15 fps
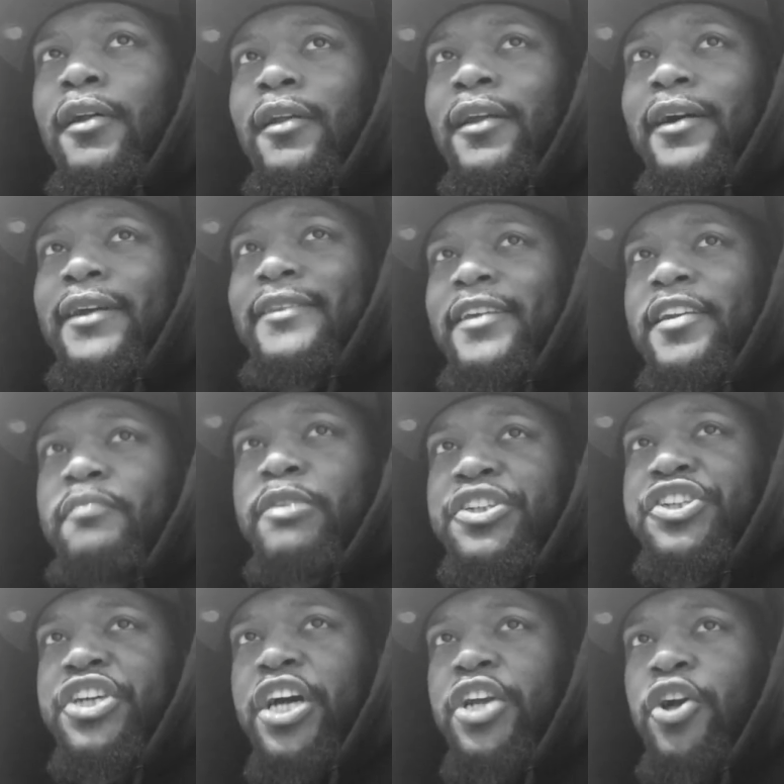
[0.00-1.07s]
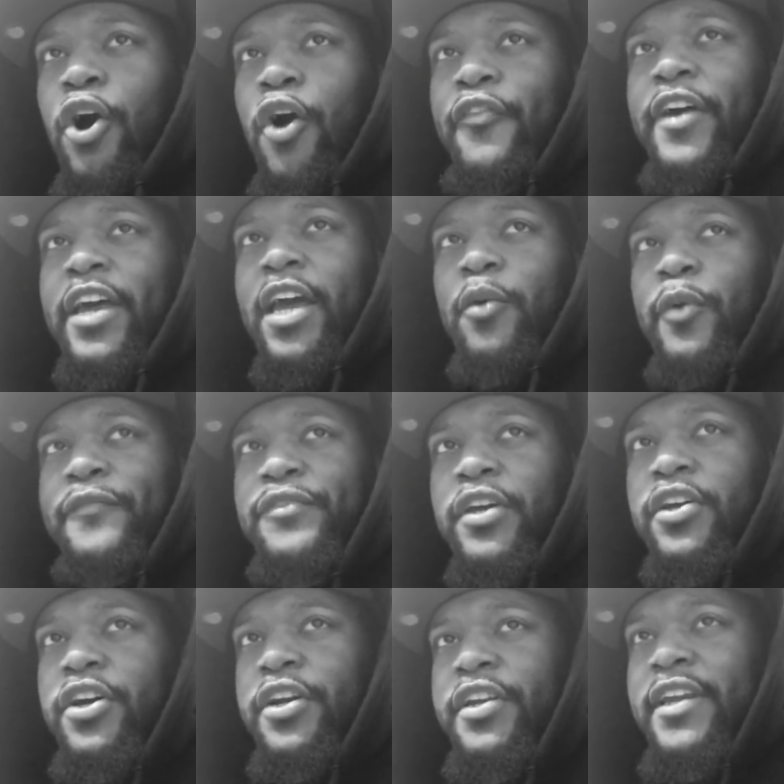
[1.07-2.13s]
Look at this mashukana over here with the
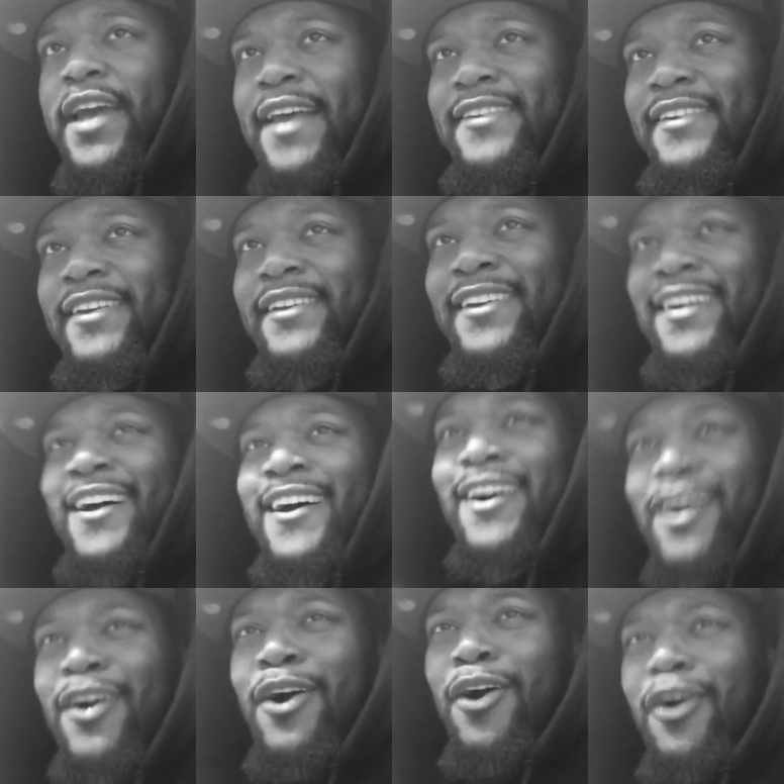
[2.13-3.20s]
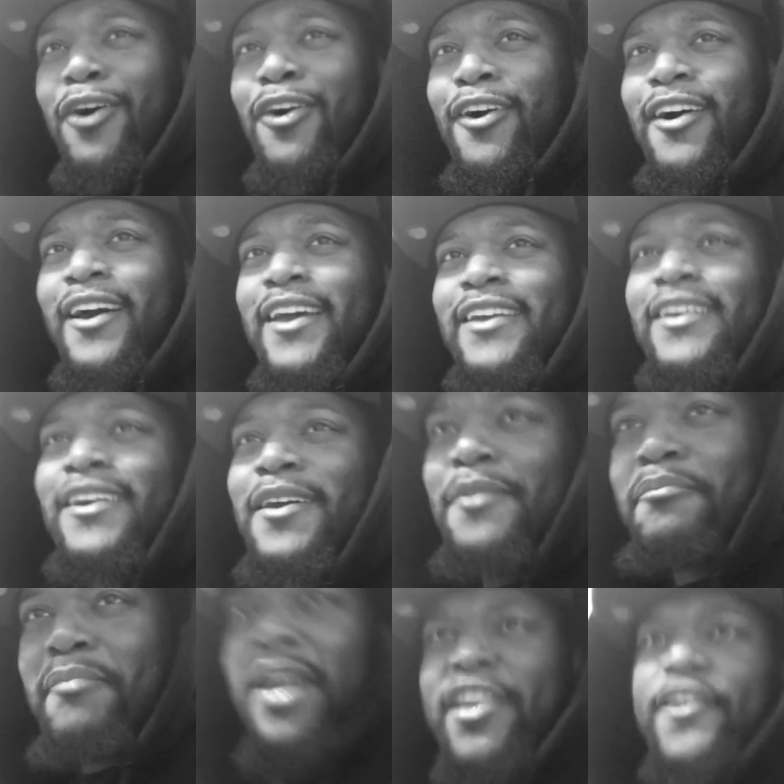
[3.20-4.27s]
good guessing. Oi,
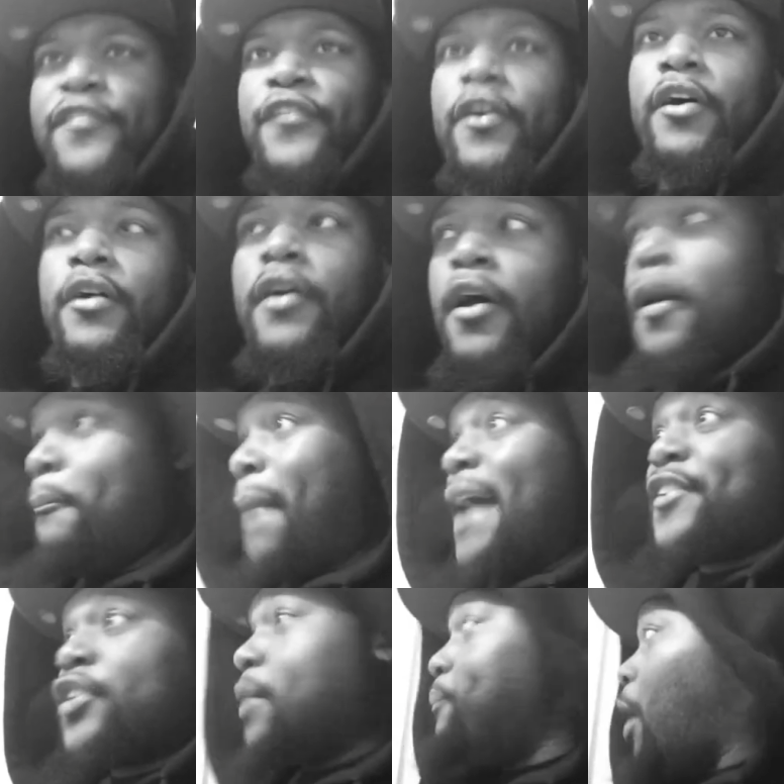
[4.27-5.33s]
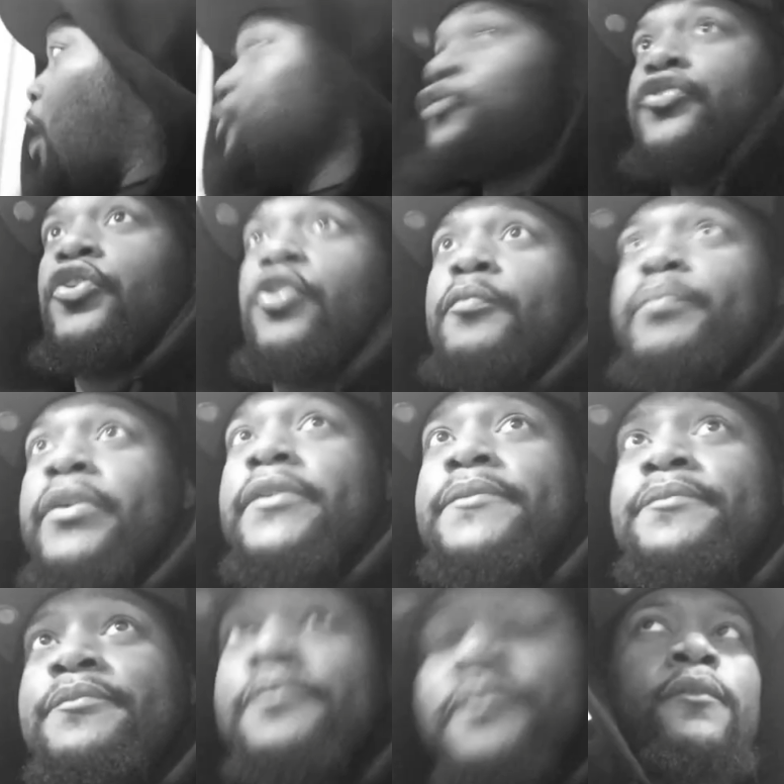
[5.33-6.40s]
mitzvah, matzo ball soup.
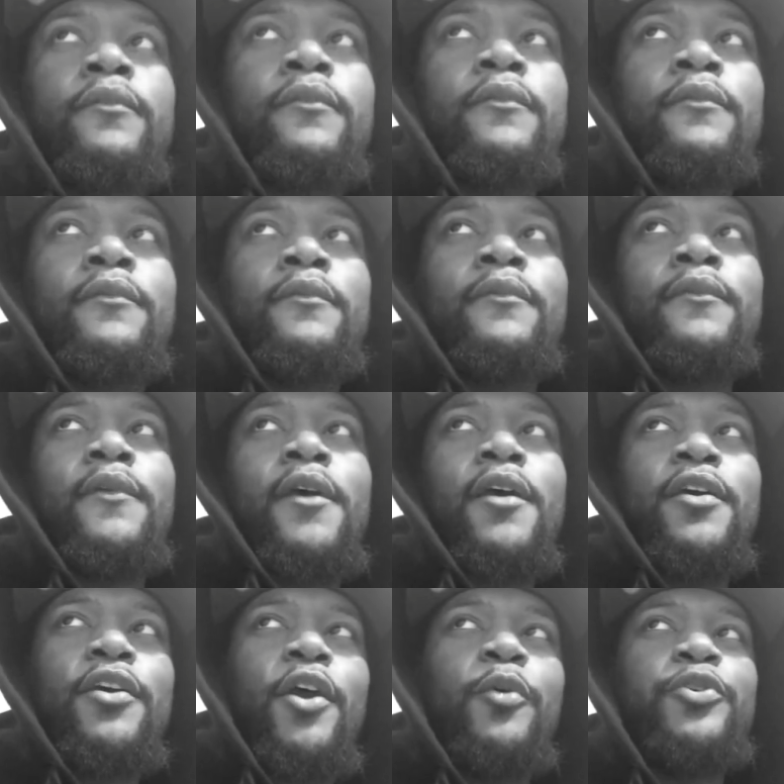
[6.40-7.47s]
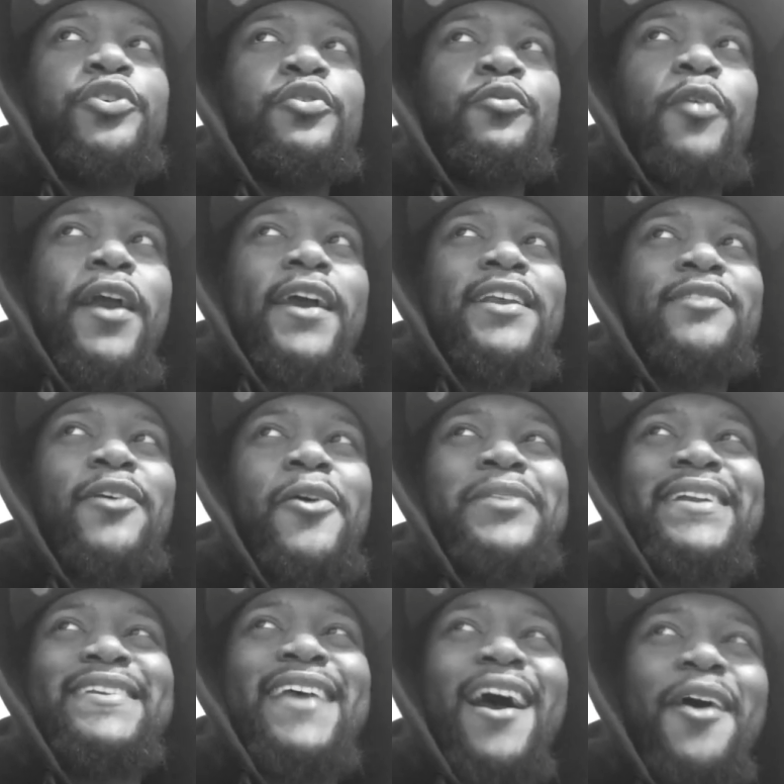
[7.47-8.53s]
Yo, were you raised
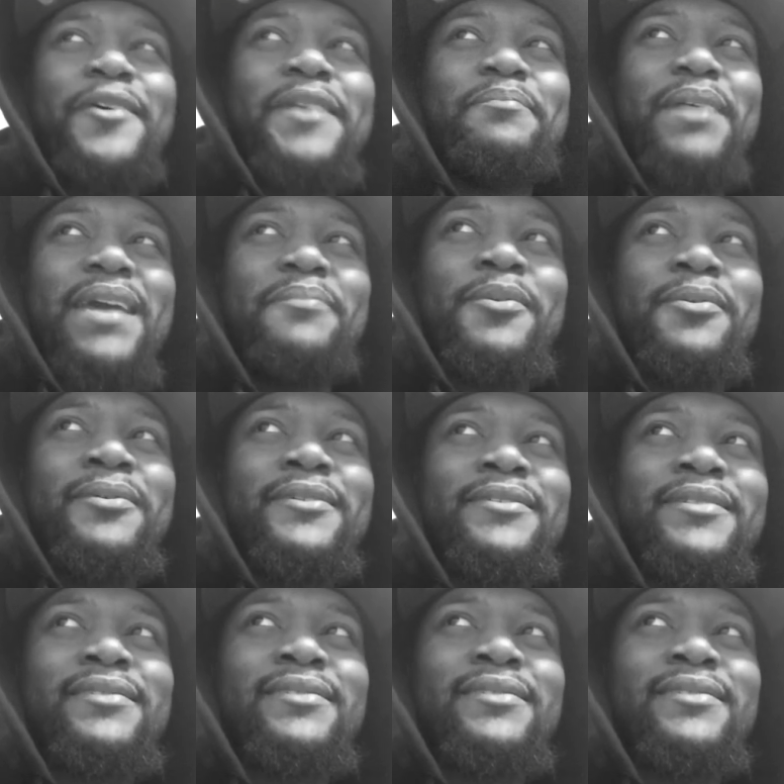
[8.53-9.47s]
around Italian people?